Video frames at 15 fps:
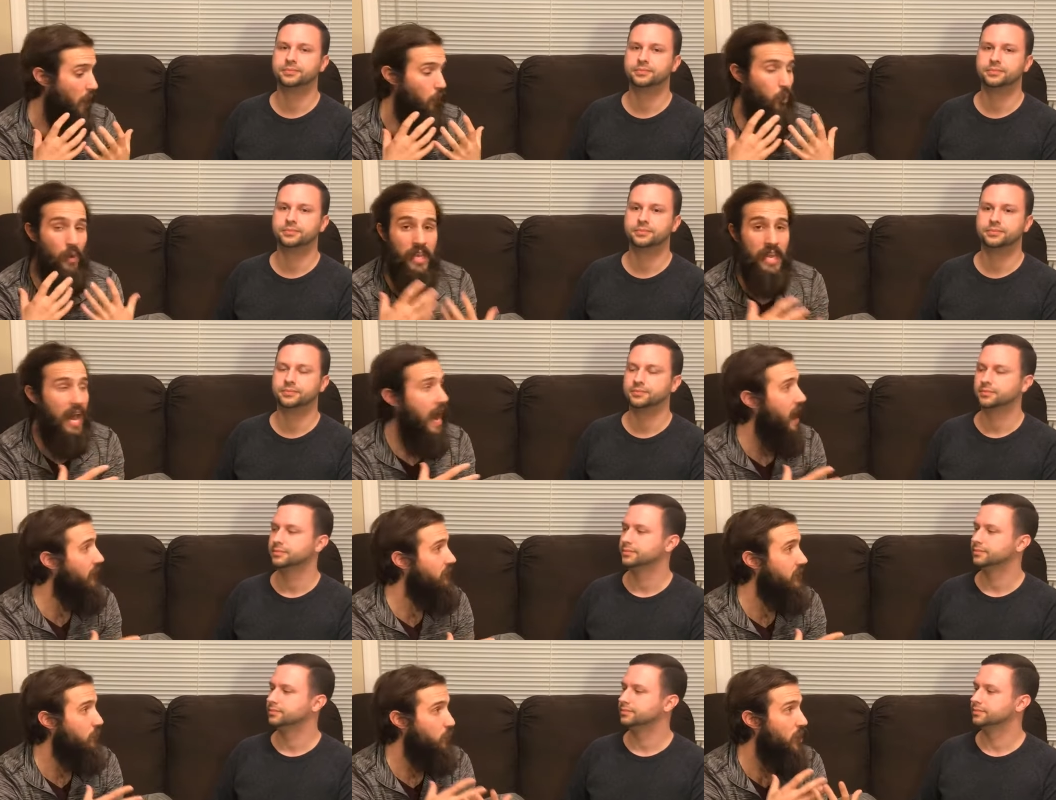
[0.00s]
Speaker 1: We
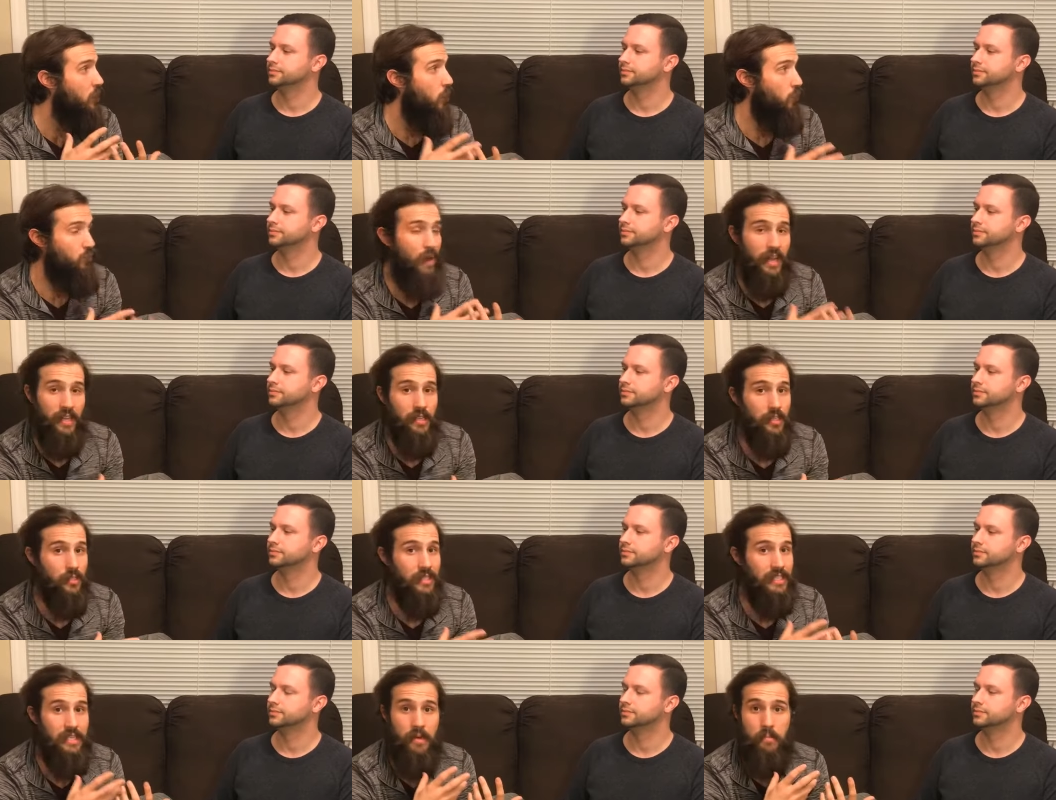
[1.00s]
go
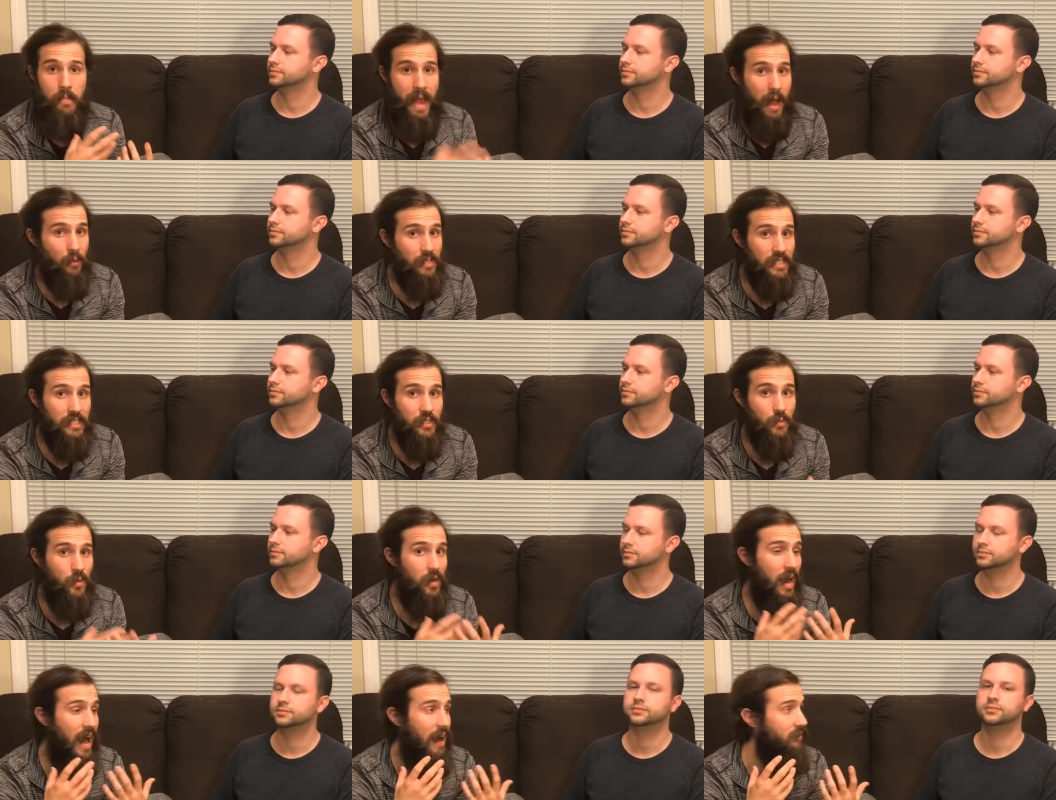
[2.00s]
regularly to the mountains.
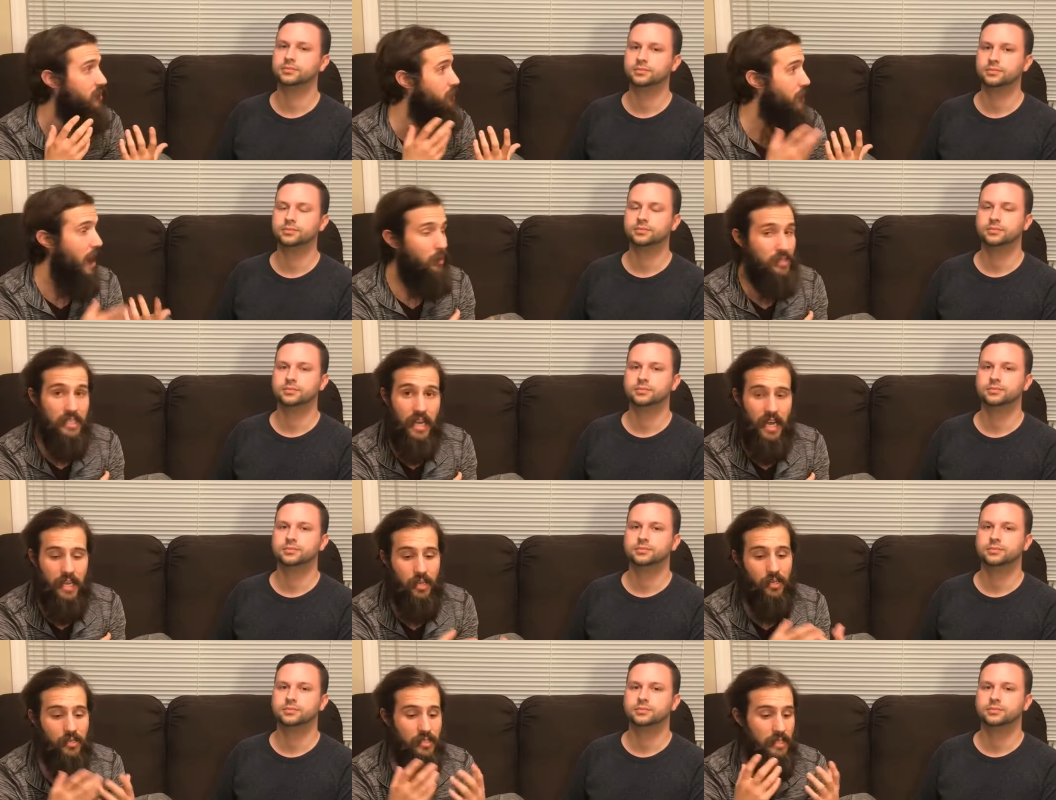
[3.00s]
We're avid mountain
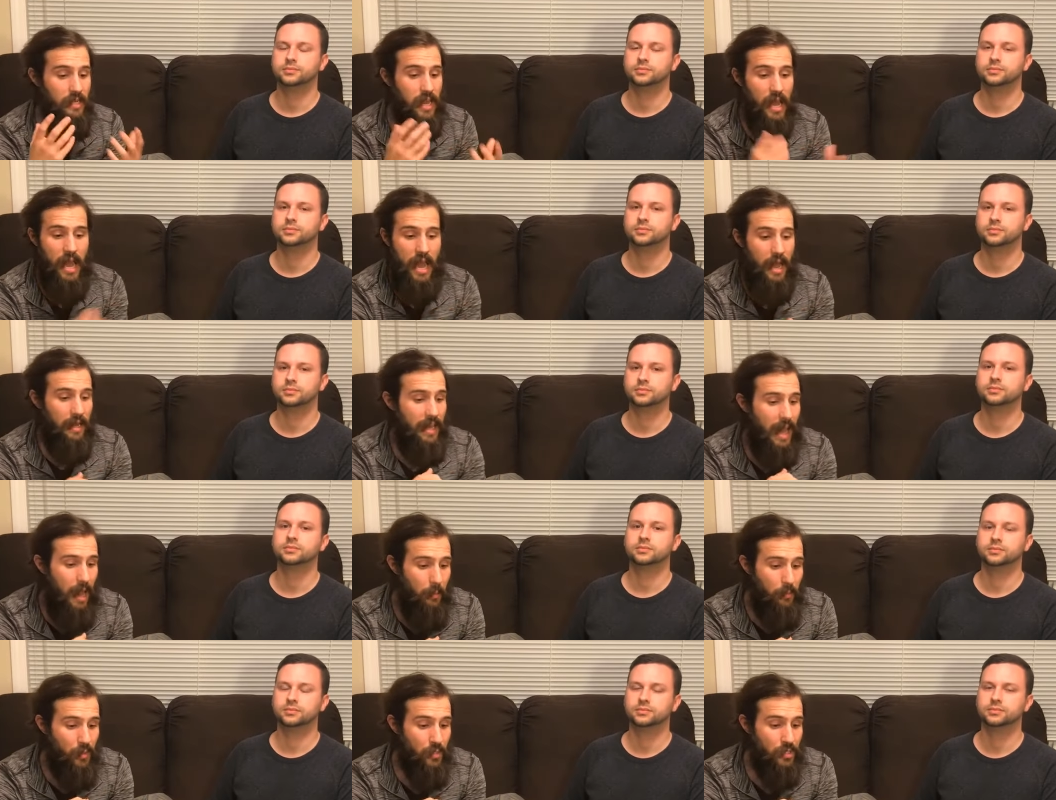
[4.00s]
hikers and
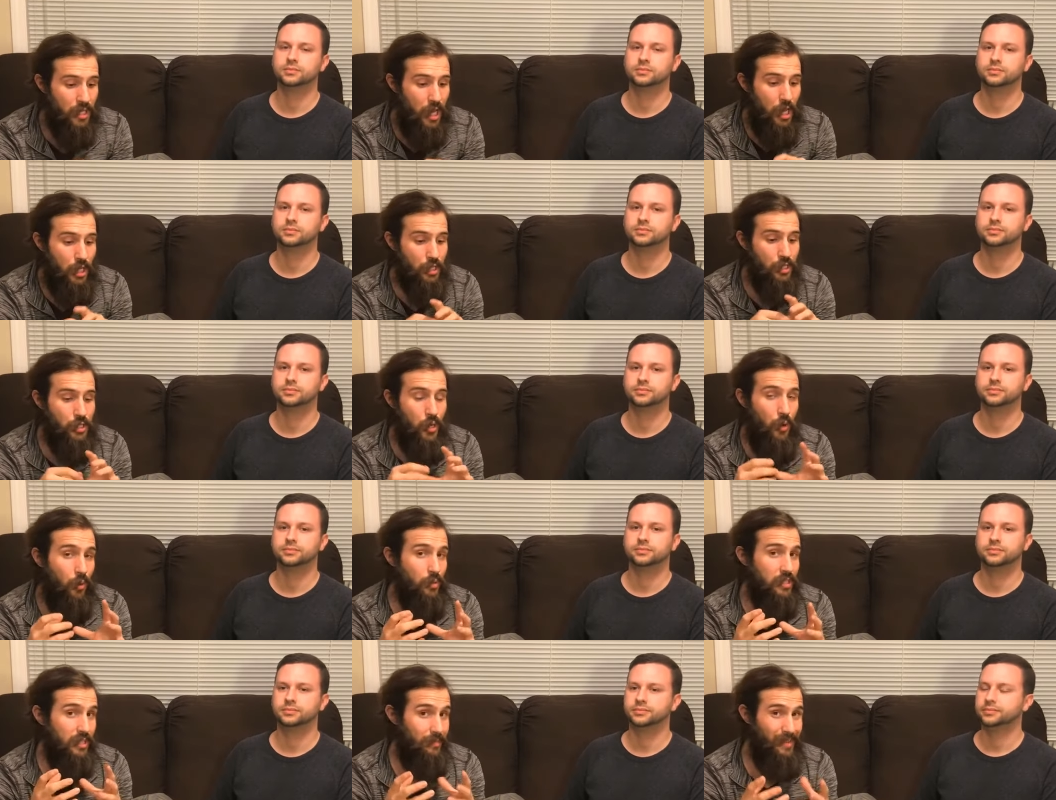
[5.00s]
campers. So
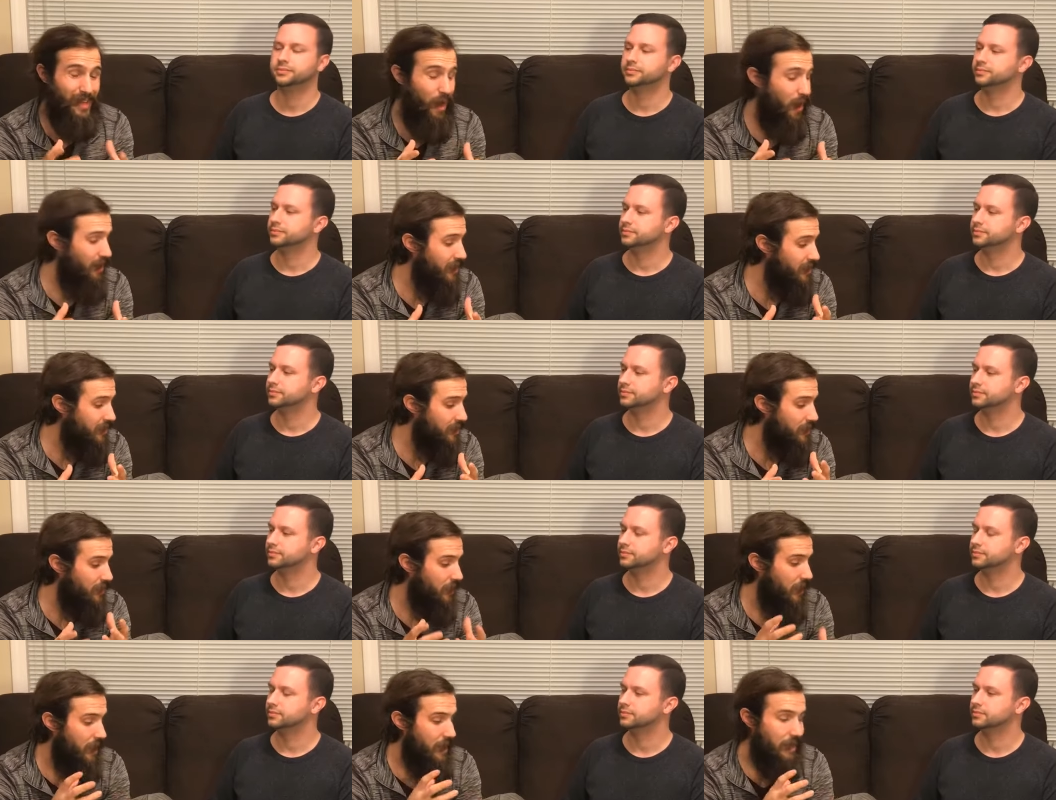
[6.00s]
to be honest,
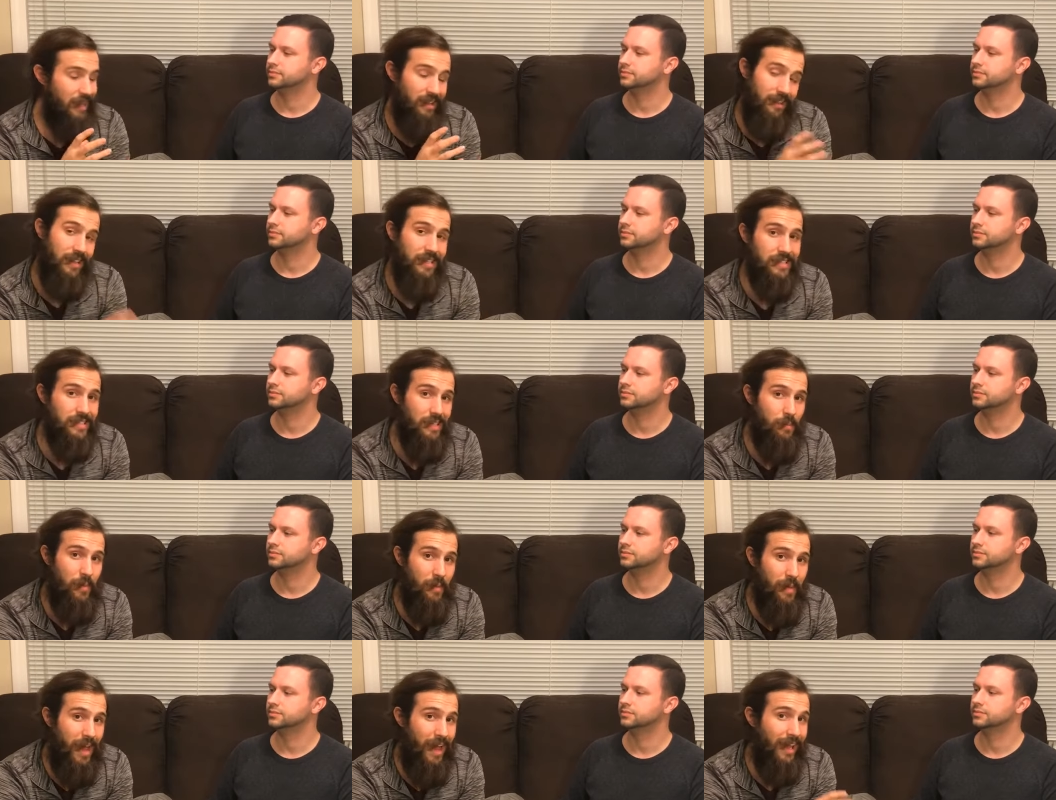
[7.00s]
this sleeping
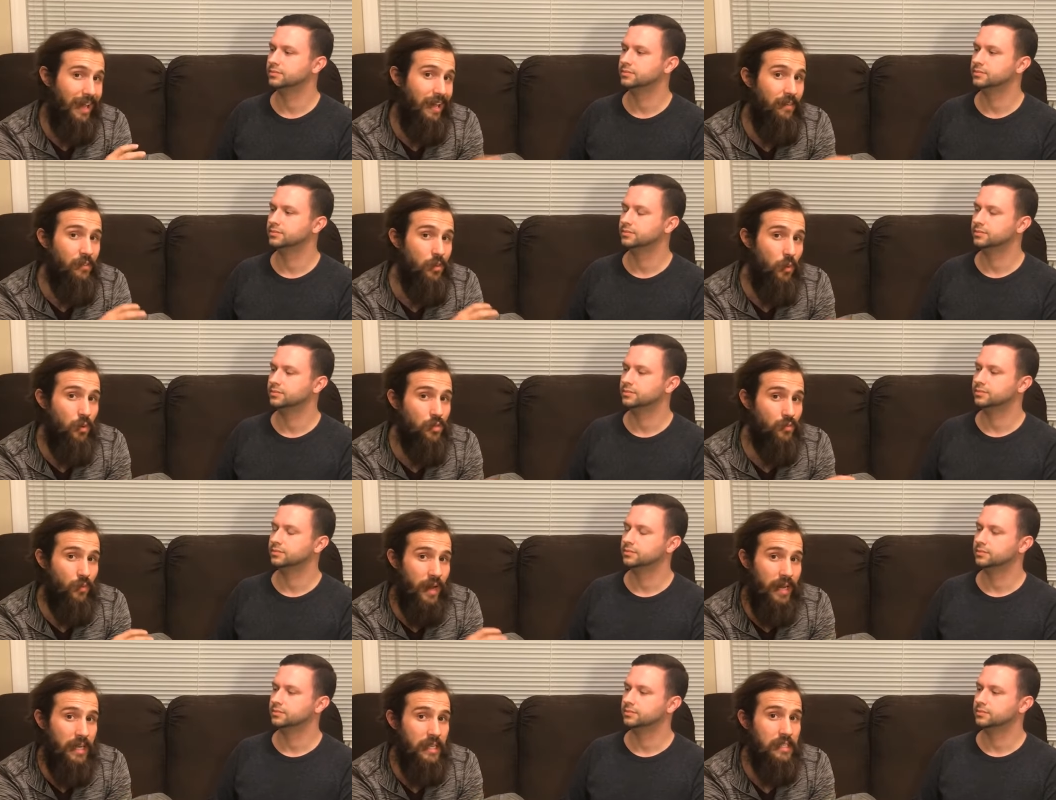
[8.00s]
bag, even though it's
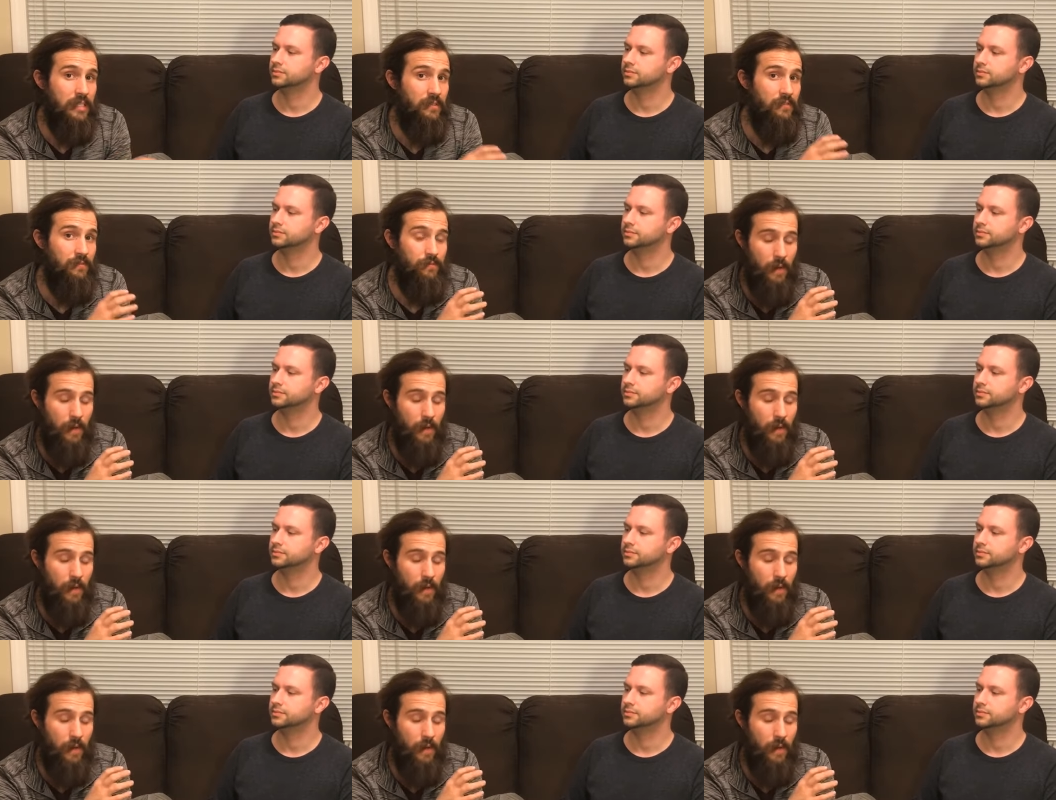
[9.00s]
rated to